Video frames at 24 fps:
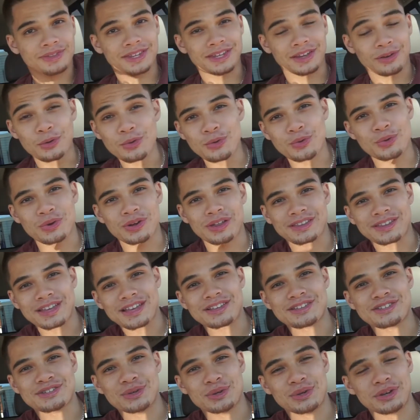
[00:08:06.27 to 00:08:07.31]
Ooh, that
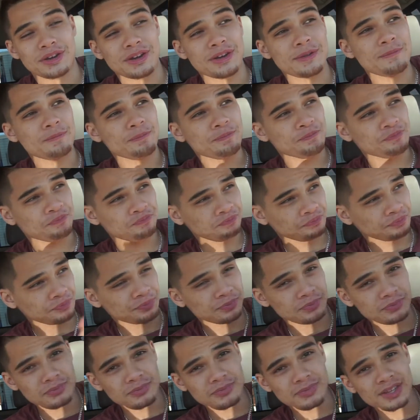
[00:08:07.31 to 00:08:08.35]
tastes so good.
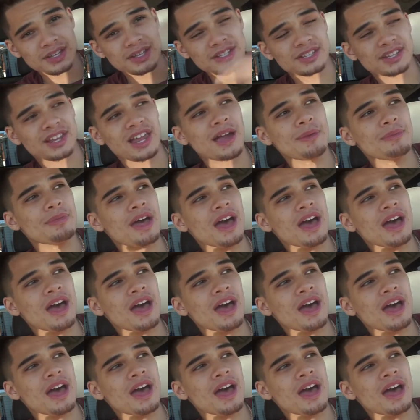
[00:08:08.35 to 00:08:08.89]
Slam